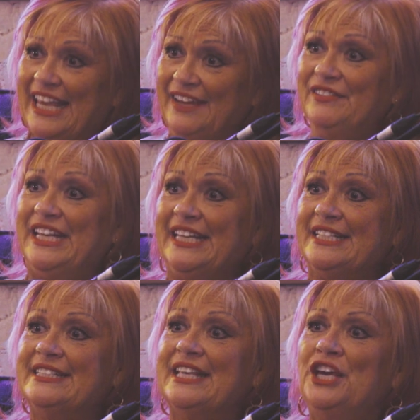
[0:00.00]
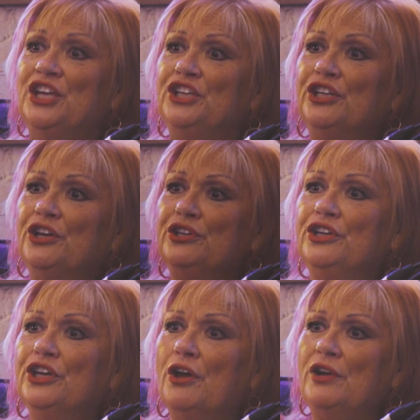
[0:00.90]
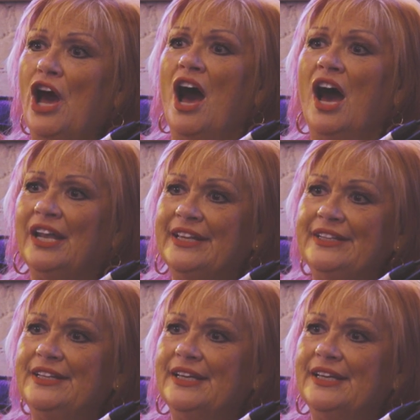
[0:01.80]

evidence. You go to haunted